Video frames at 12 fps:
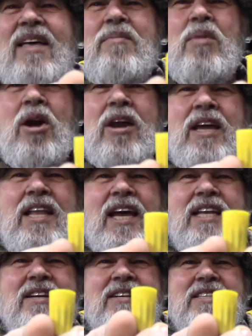More
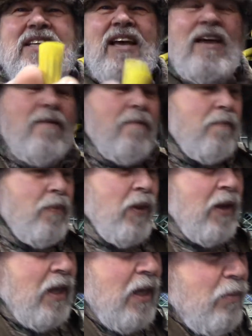connectors.
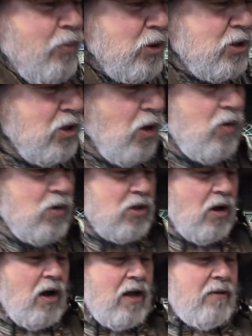He puts those
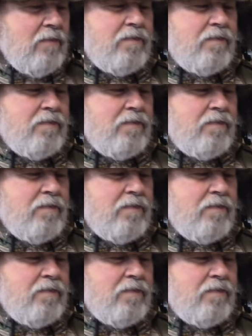on,